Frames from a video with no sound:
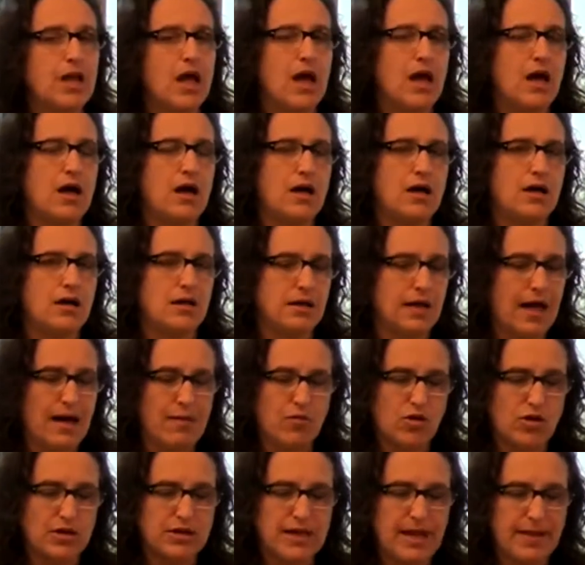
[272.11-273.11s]
Uh, a
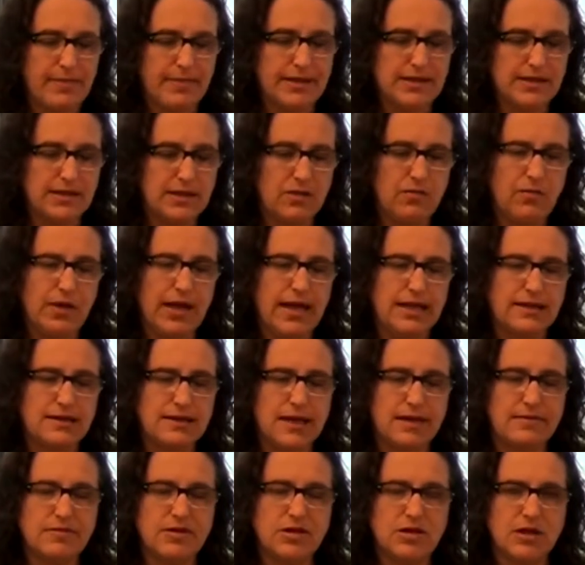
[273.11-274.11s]
lot more topics than we had
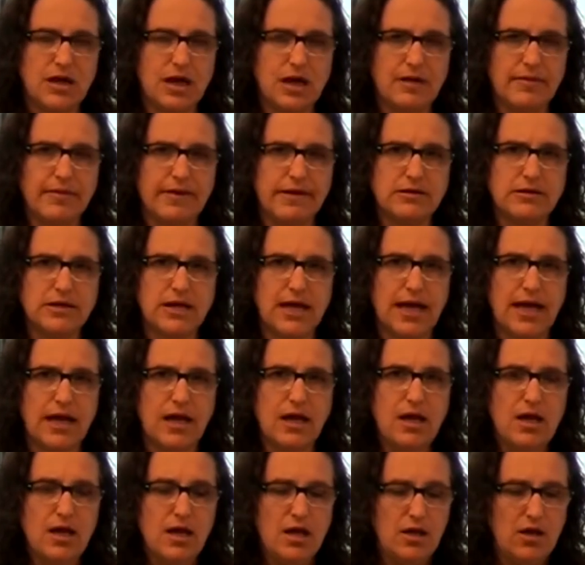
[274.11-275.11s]
time to talk about
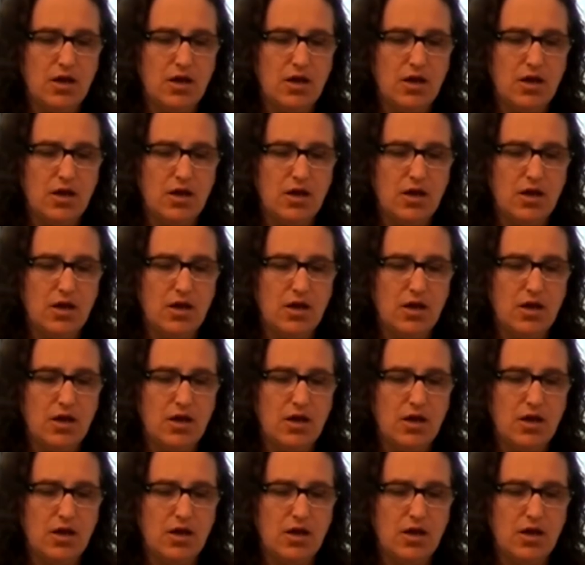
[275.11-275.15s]
today.